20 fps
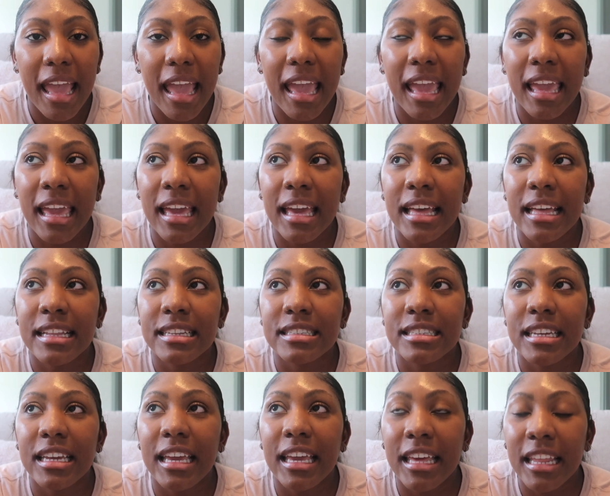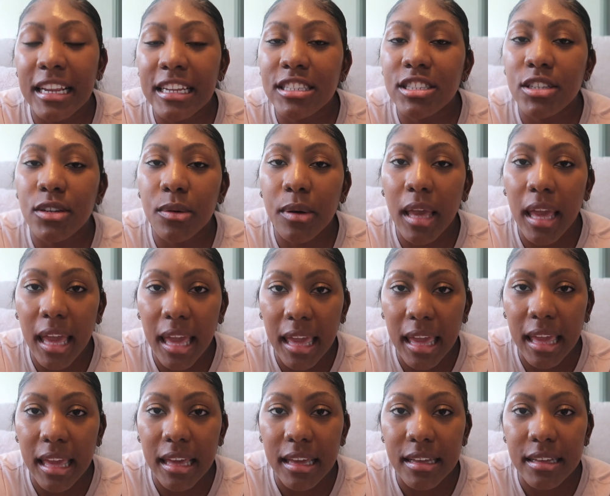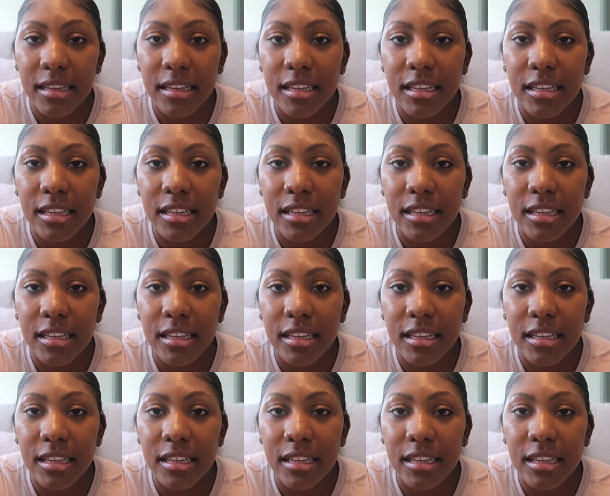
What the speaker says: And it is okay